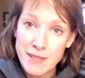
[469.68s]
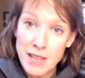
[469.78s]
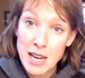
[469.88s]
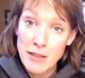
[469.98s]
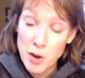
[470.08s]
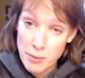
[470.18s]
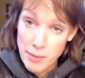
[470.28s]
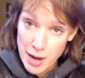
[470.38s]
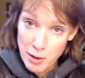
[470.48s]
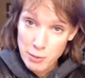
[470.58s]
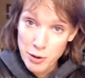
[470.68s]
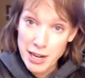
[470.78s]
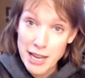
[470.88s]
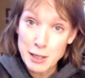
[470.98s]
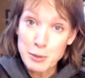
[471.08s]
And if you're a
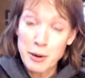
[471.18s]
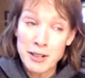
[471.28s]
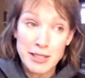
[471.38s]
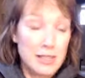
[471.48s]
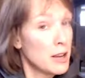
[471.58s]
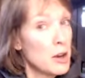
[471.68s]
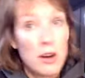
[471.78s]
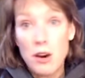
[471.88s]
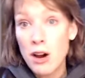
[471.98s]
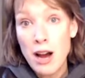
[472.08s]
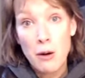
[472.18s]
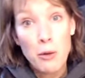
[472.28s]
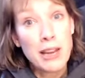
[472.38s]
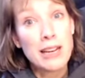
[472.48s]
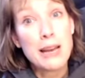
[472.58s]
PowerPoint expert,
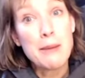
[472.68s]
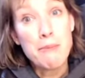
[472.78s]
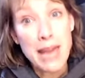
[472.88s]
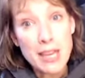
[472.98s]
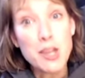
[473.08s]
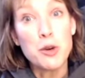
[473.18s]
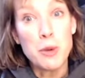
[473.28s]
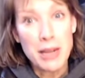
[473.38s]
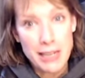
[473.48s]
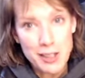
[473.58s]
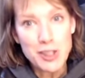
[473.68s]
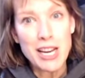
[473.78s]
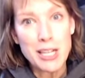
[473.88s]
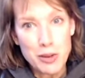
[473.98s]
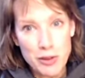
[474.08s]
what can I bake you in
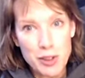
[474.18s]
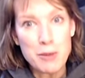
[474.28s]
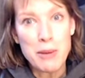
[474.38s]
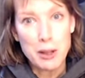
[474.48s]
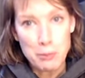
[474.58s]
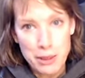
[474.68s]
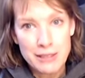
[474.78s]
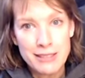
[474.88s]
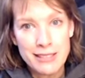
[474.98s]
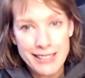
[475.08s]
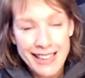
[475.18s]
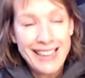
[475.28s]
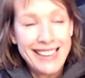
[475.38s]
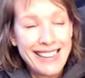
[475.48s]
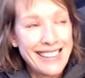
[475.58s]
exchange for some help?
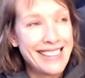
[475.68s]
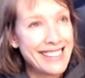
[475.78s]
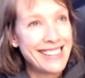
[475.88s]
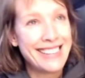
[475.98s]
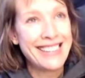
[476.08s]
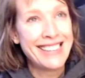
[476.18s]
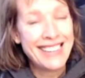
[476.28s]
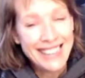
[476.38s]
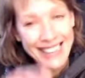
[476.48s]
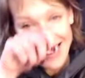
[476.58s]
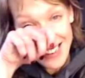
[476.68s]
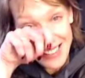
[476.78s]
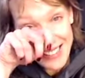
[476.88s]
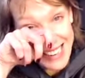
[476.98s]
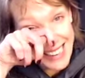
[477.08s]

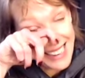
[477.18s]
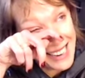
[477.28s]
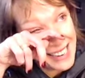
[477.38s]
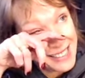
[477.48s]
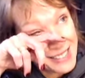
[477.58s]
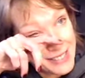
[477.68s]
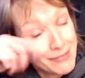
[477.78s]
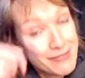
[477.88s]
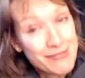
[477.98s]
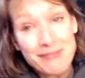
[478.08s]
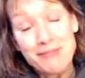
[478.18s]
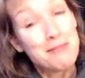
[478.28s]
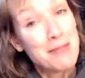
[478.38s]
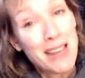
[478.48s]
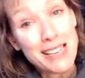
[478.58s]
All right.
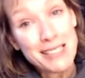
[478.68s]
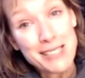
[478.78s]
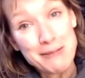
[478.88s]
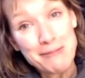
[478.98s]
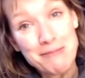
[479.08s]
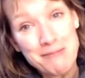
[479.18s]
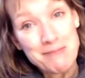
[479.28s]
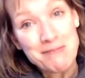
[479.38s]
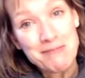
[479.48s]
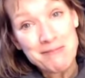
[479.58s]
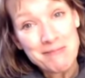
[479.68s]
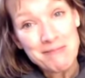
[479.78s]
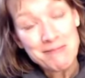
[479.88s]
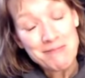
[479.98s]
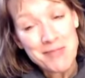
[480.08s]
Thanks.
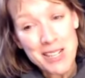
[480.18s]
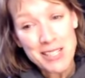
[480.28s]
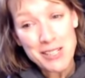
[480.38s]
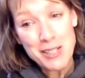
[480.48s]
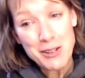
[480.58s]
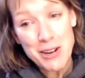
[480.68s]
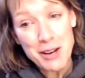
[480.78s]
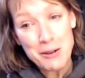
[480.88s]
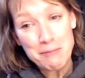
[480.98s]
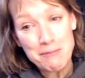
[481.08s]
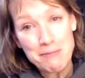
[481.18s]
Talk to you soon, I hope.